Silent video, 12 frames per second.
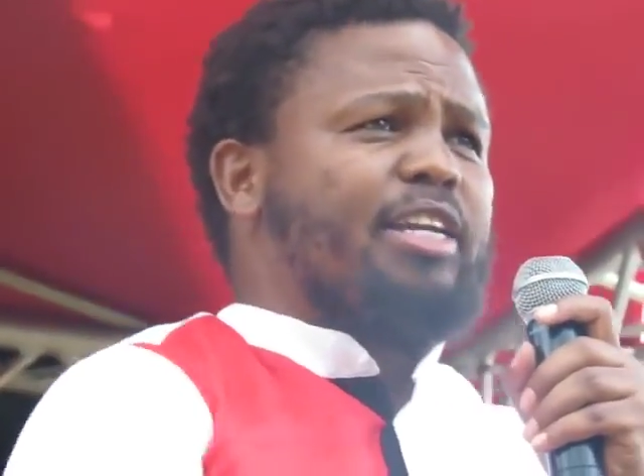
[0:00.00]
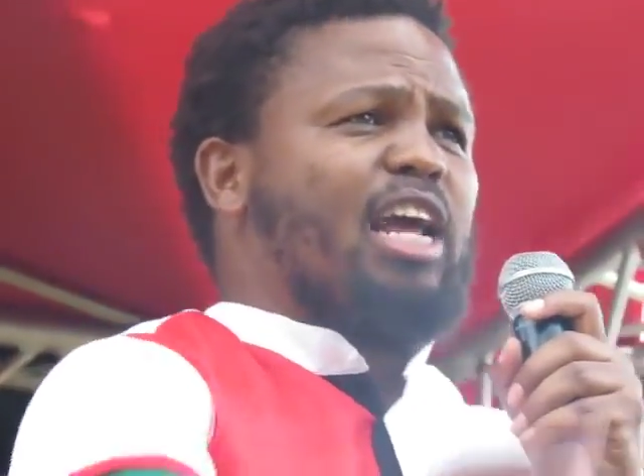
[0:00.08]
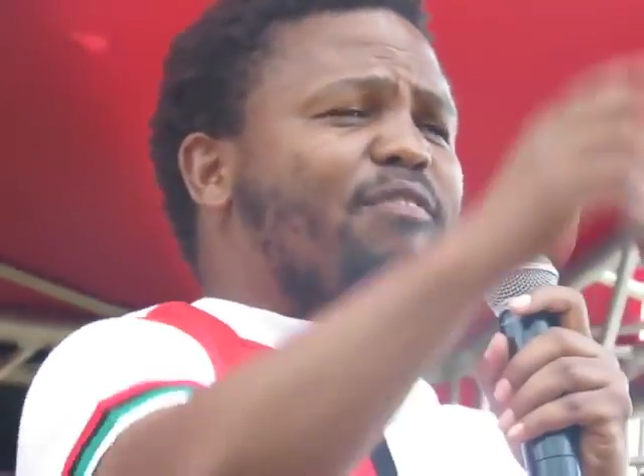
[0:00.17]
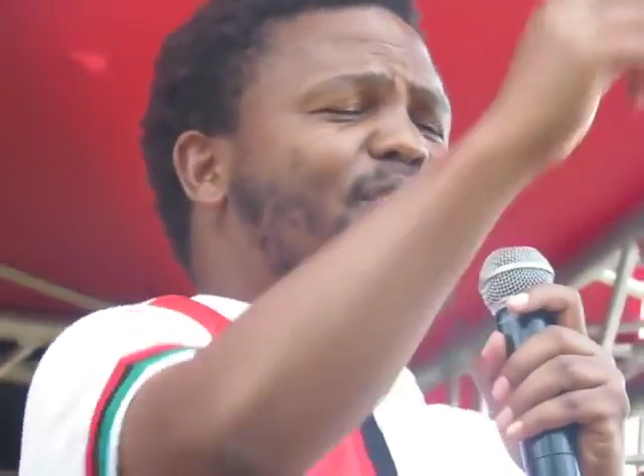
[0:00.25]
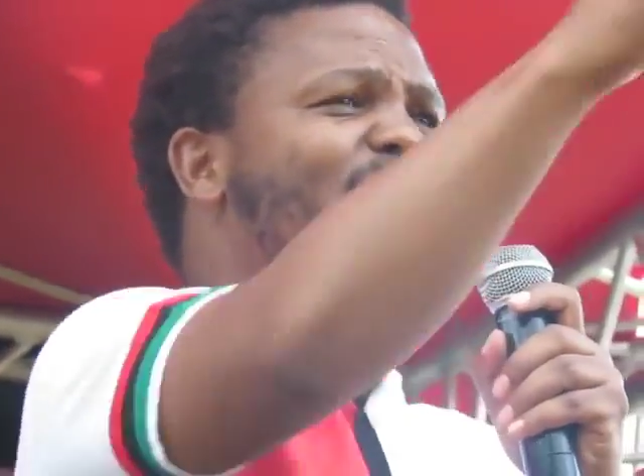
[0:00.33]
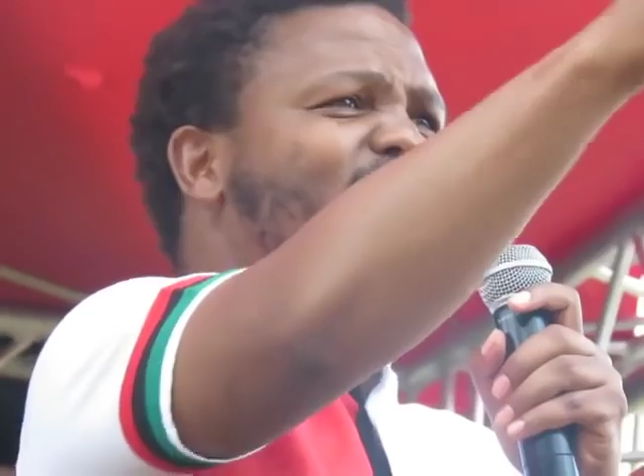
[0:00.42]

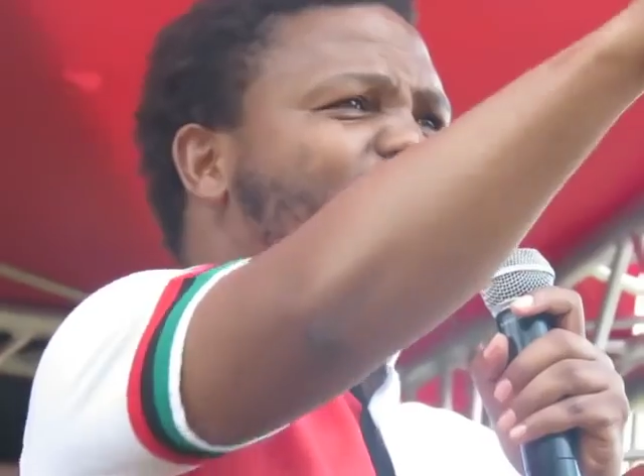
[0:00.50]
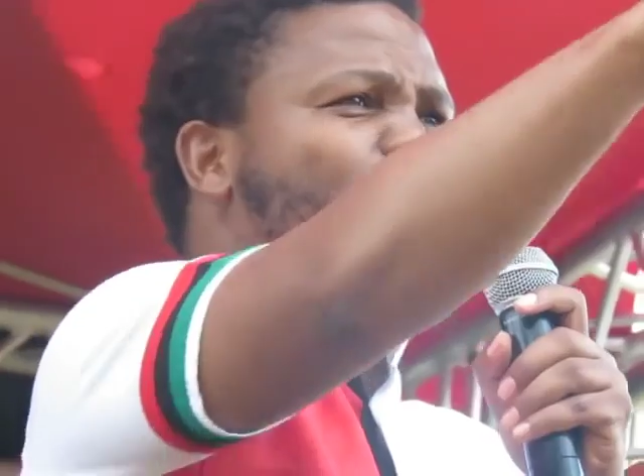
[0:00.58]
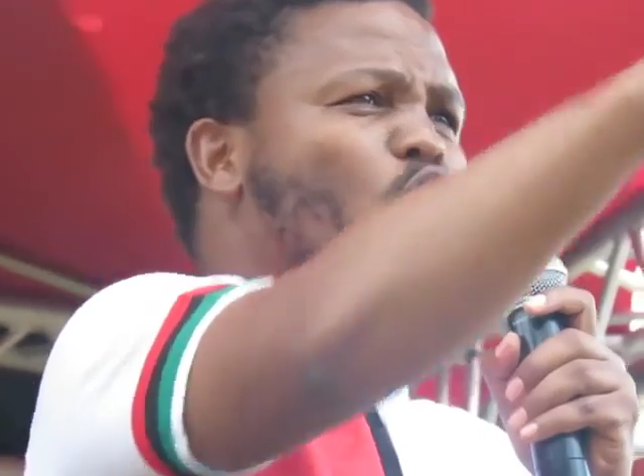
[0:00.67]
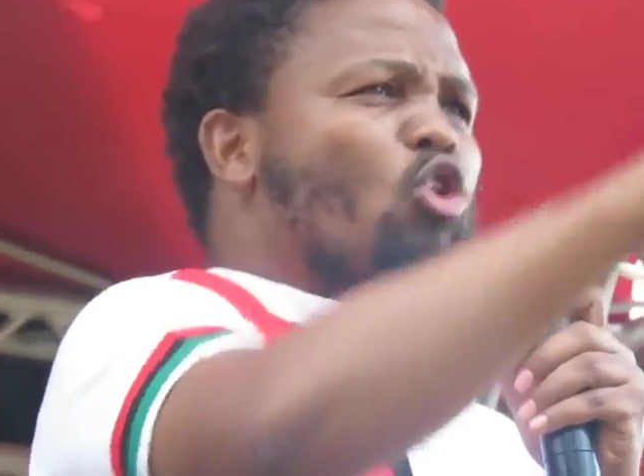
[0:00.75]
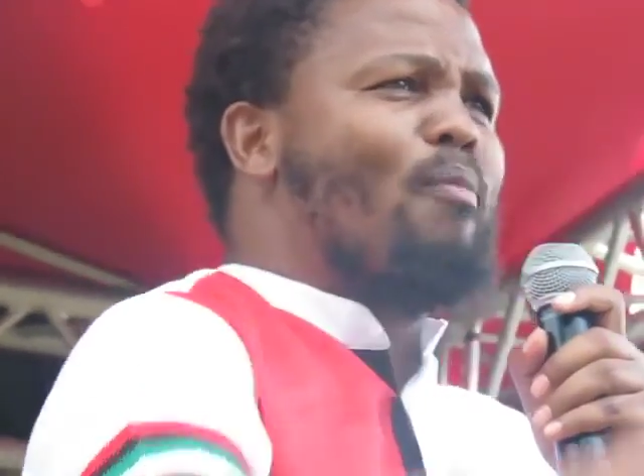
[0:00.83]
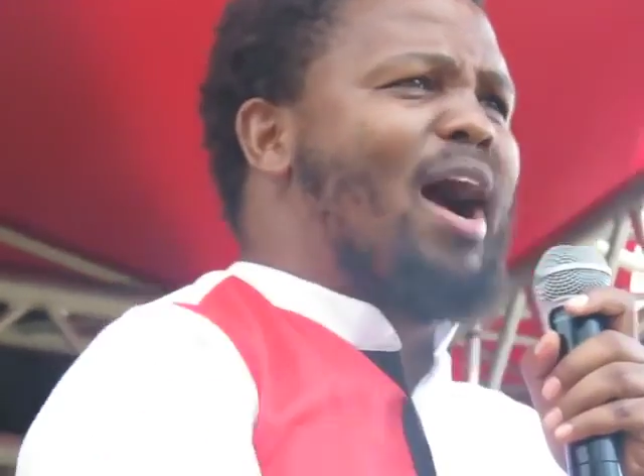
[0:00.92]
The first
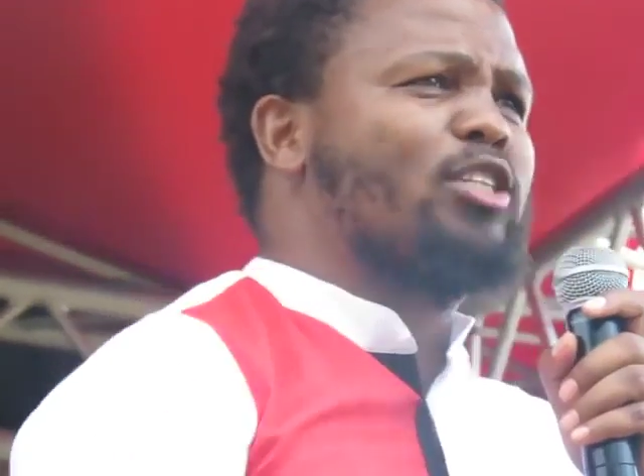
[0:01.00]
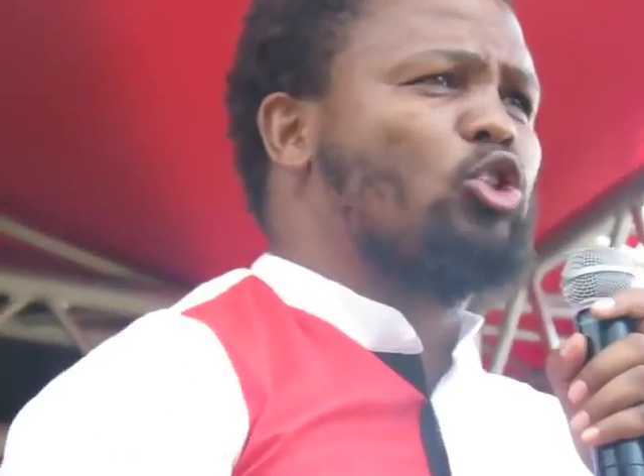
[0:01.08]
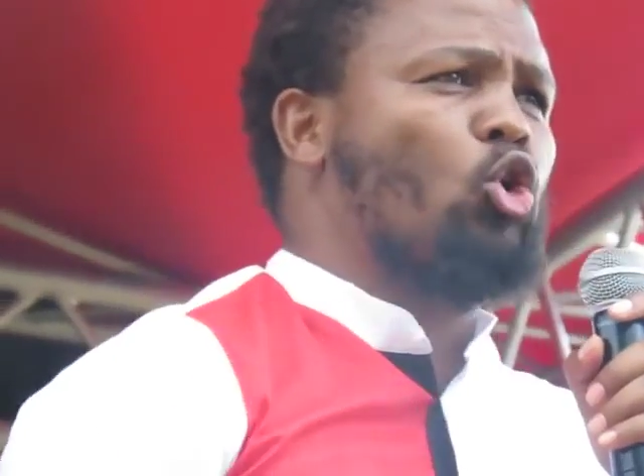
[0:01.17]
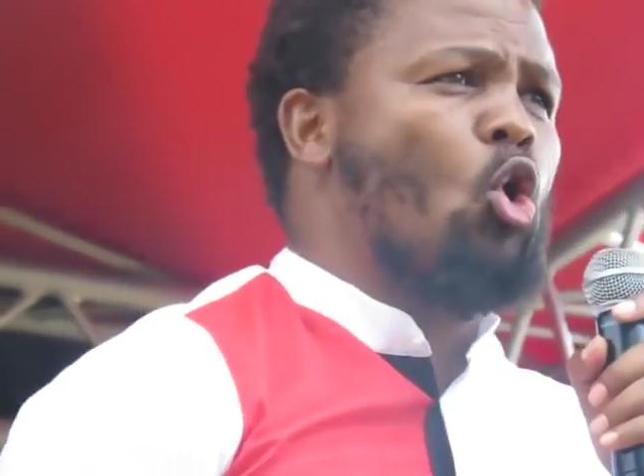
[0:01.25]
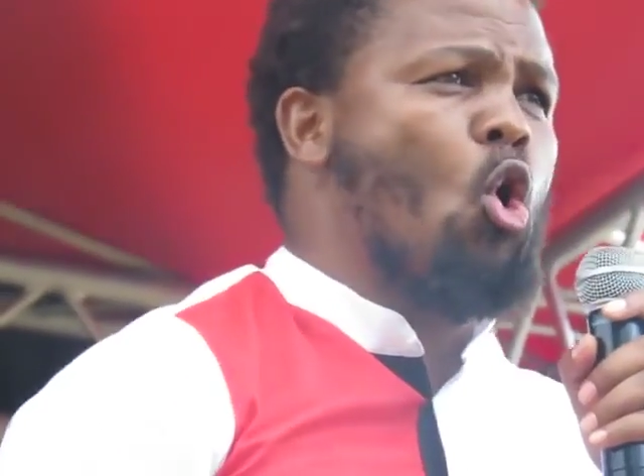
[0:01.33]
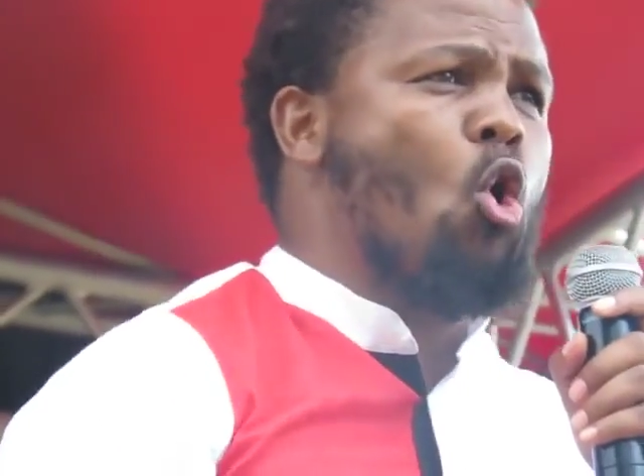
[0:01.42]
thing you
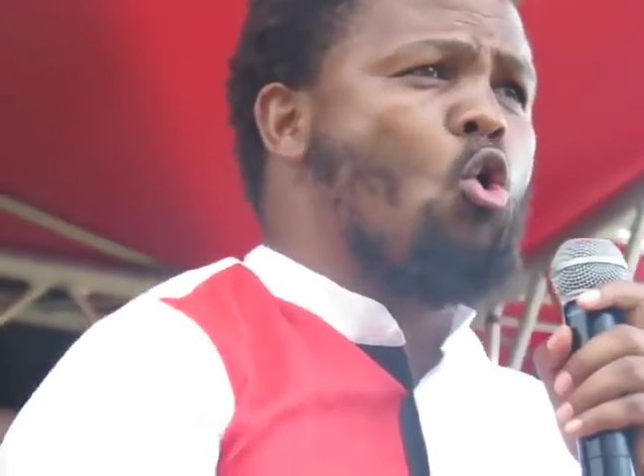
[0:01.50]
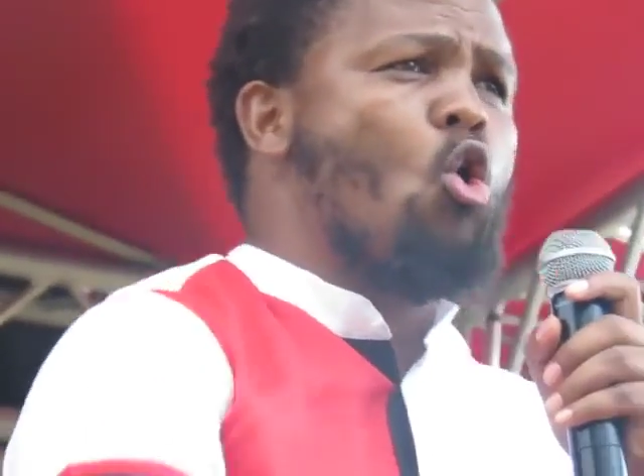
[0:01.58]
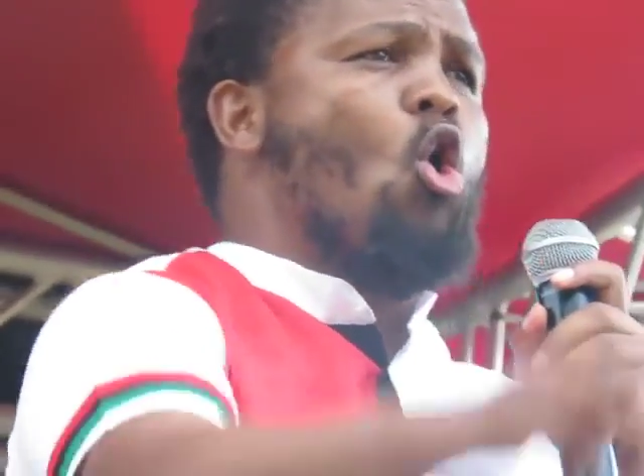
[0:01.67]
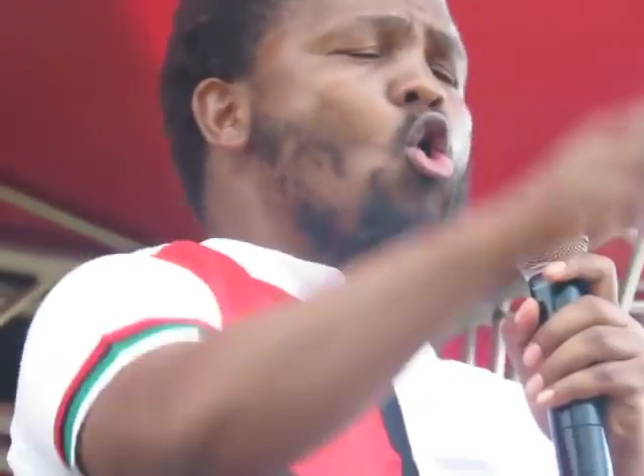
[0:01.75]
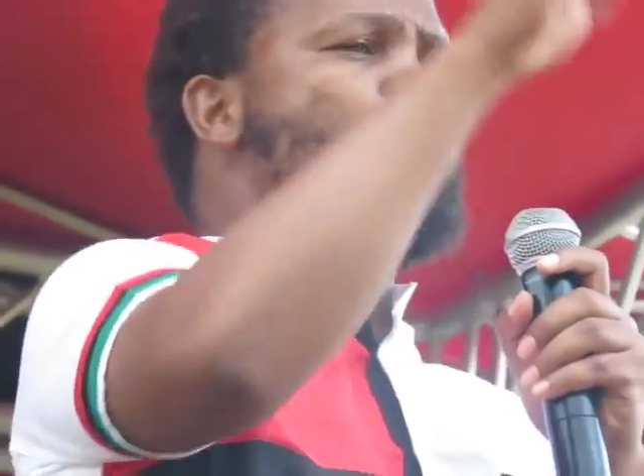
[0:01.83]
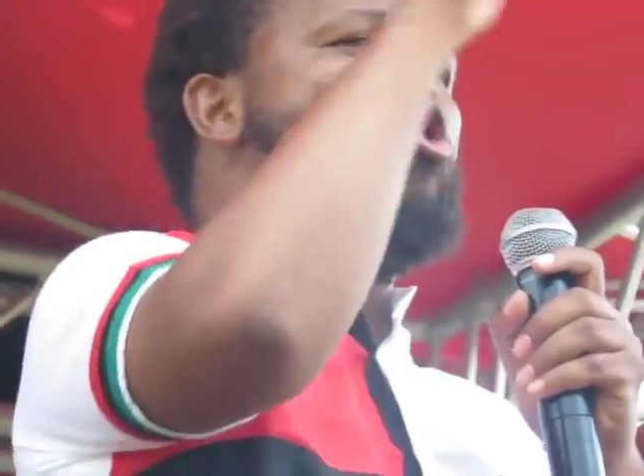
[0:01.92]
must do,